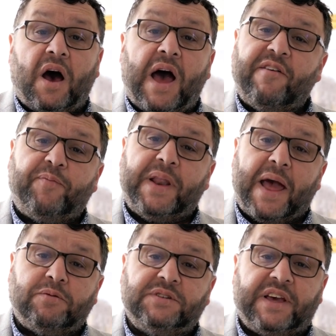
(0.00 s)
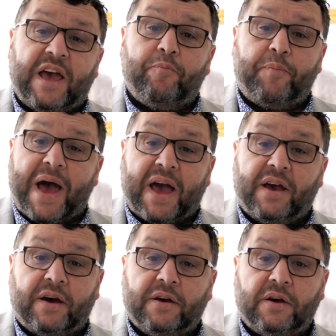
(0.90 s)
I have been able to get
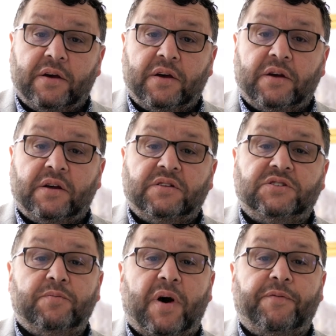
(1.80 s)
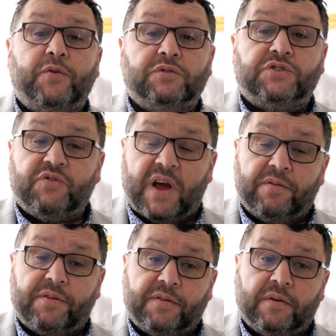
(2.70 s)
back to my full
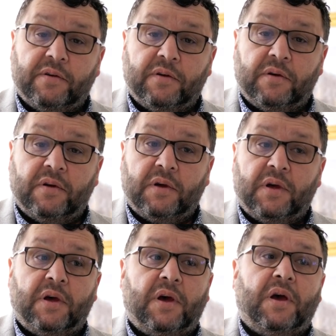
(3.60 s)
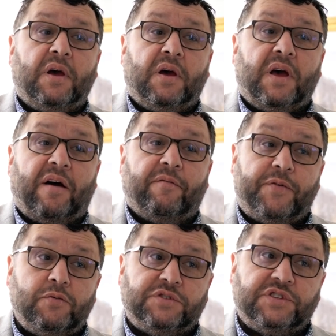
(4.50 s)
strength.
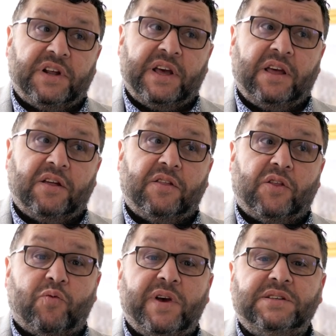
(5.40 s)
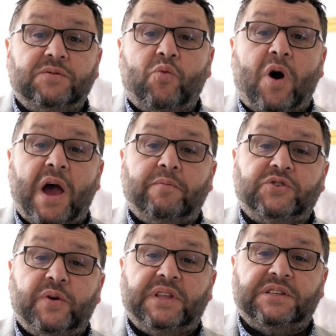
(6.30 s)
Unfortunately, the reason why I'm
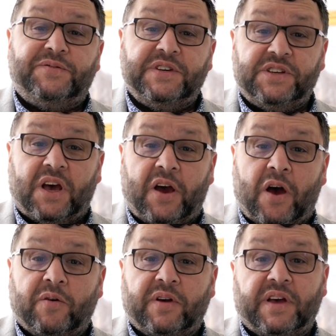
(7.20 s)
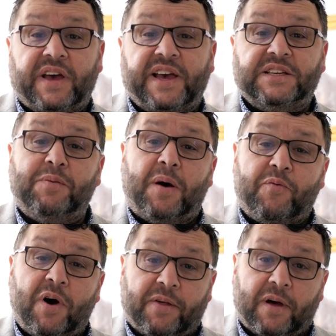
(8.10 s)
doing this video is my
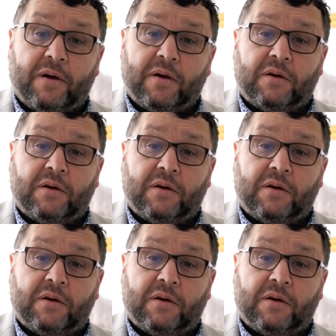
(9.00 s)
brother,